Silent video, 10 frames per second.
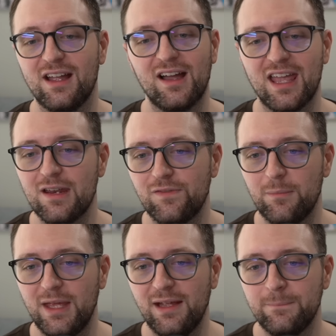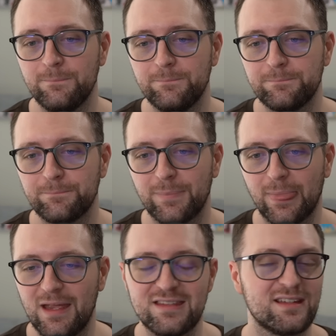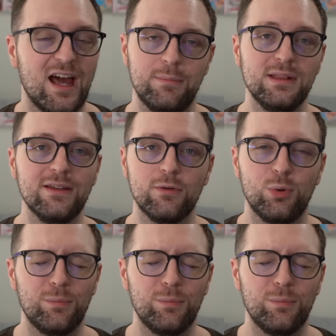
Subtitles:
Again, for me, it's got to be Liverpool.